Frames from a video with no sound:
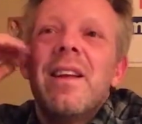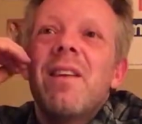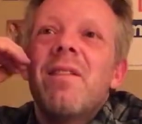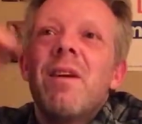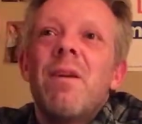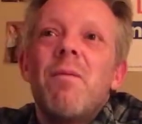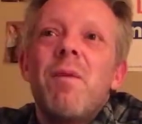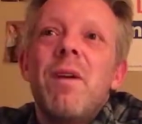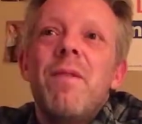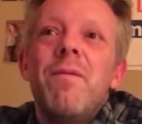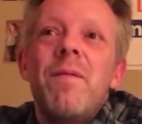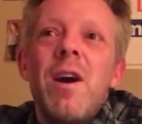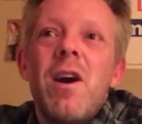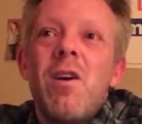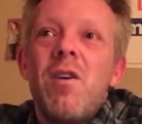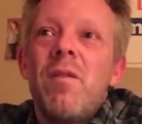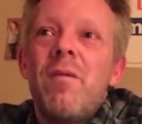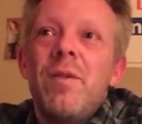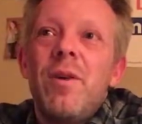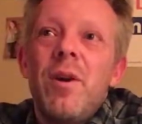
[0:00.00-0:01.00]
I read
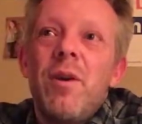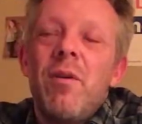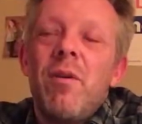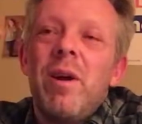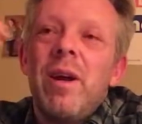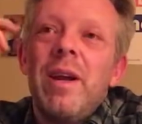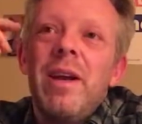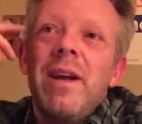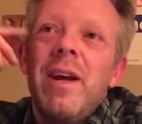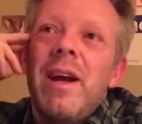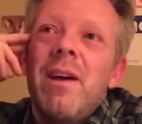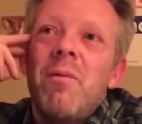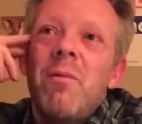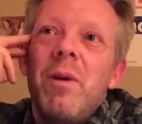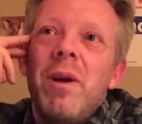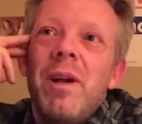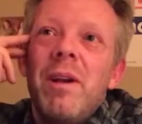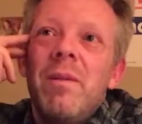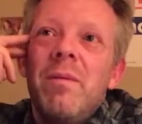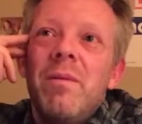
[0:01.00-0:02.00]
Fire and Fury, I
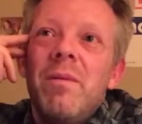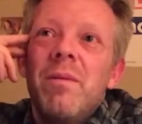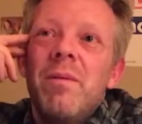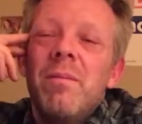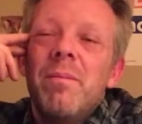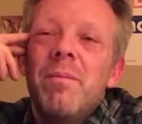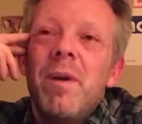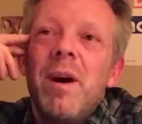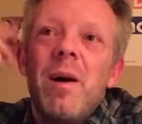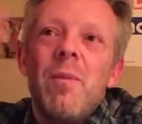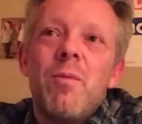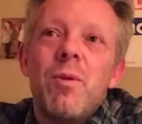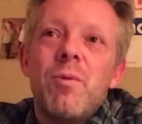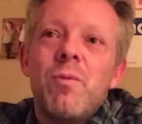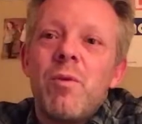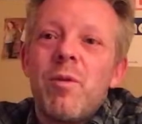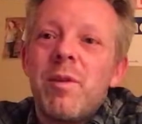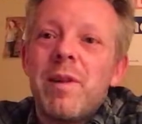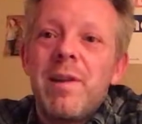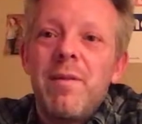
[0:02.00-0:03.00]
read Bob
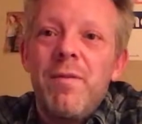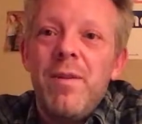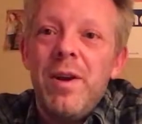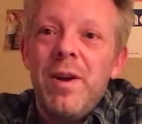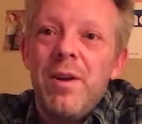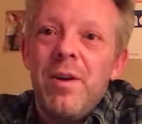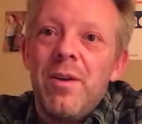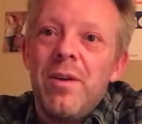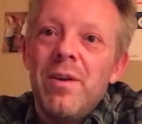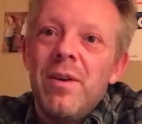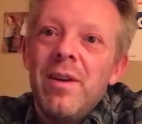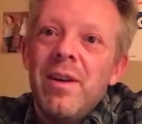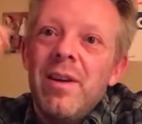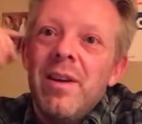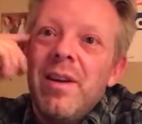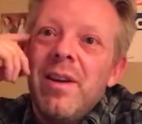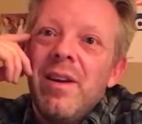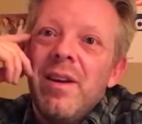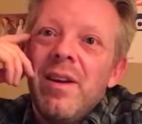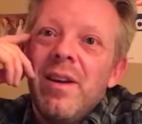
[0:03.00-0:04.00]
Woodward's Fear.
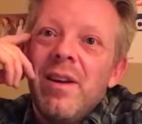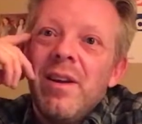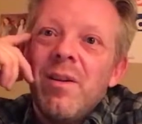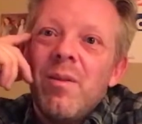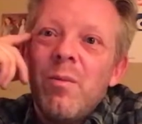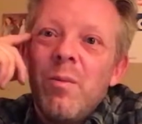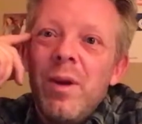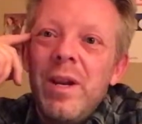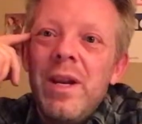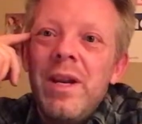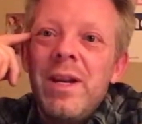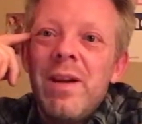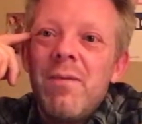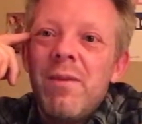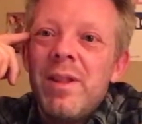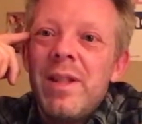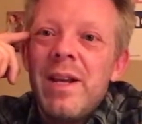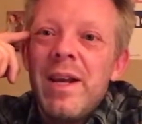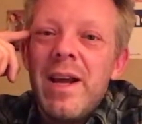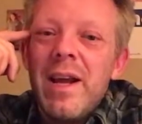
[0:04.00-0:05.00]
Reading
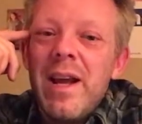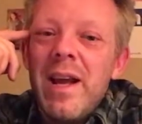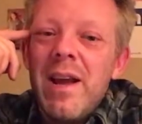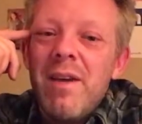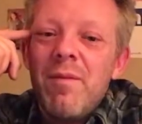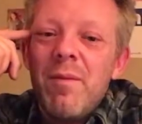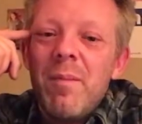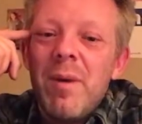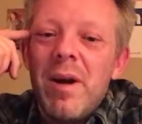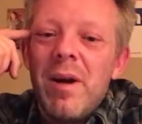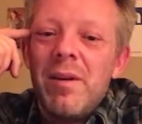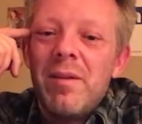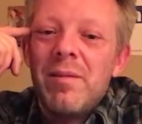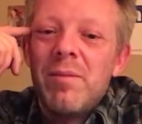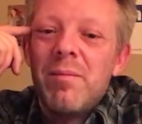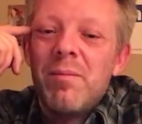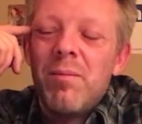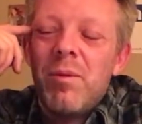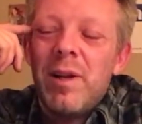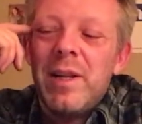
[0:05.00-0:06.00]
everything I have about
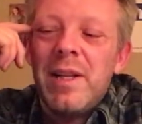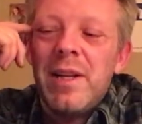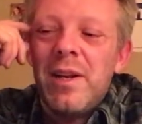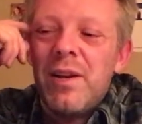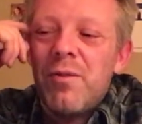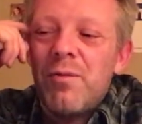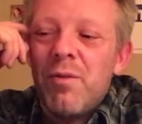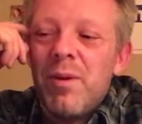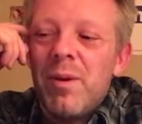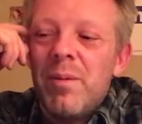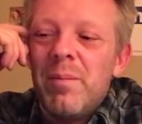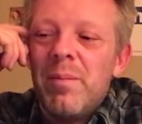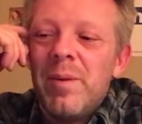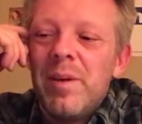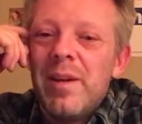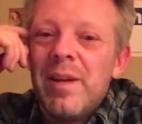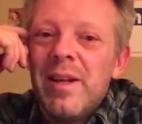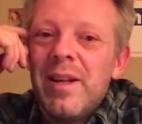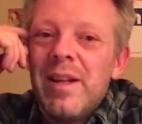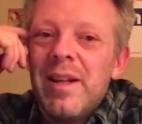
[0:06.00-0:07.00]
President Trump,
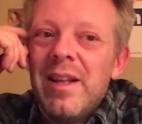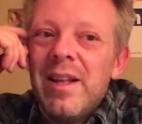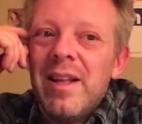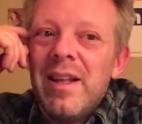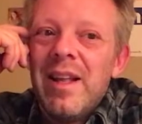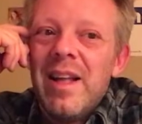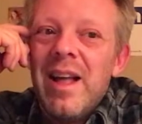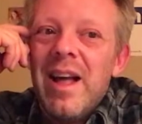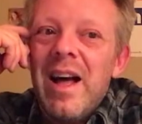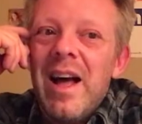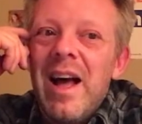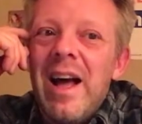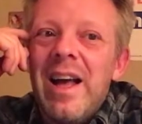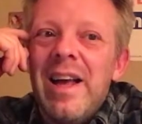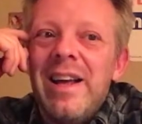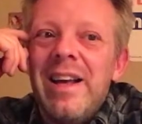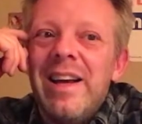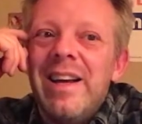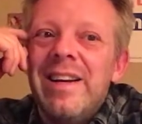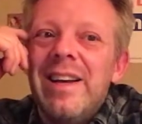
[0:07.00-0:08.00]

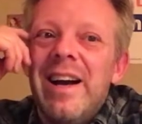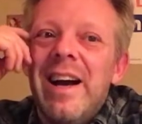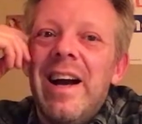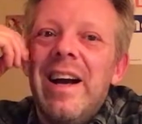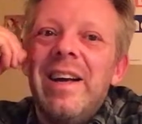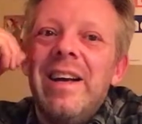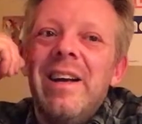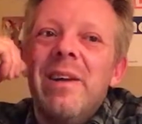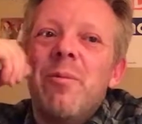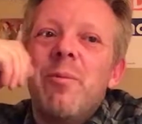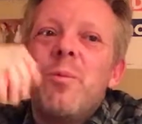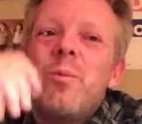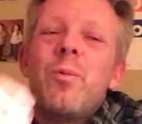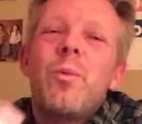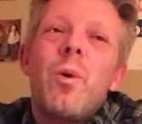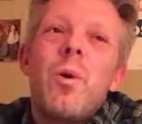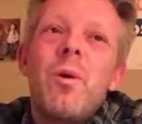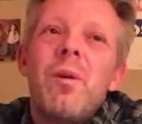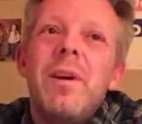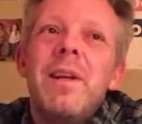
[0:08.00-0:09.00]
it
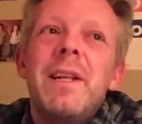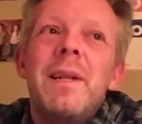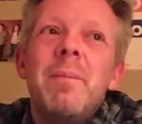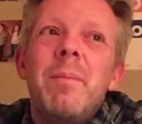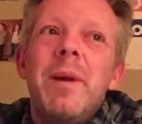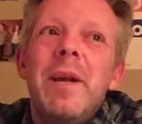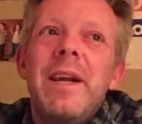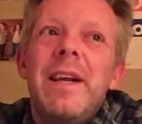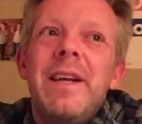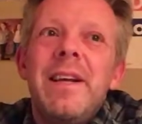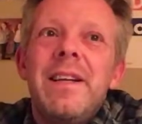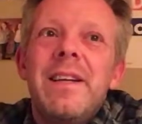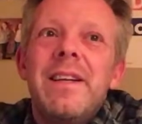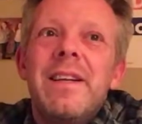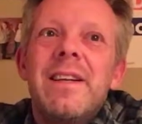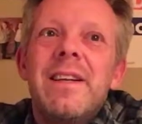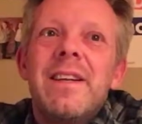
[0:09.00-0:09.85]
worries me.